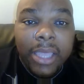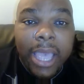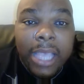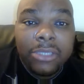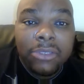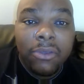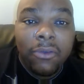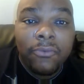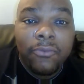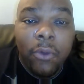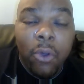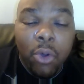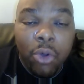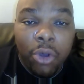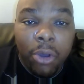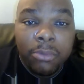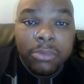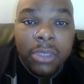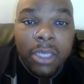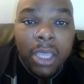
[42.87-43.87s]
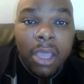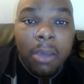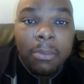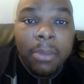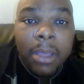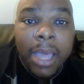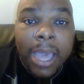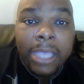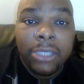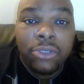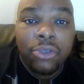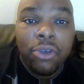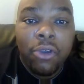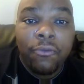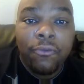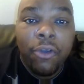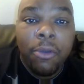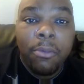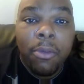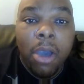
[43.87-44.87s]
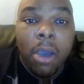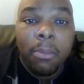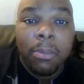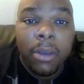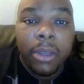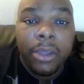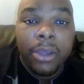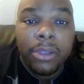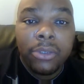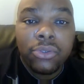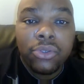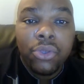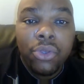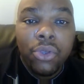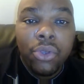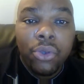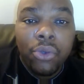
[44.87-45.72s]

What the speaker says: as a forum to help high school football players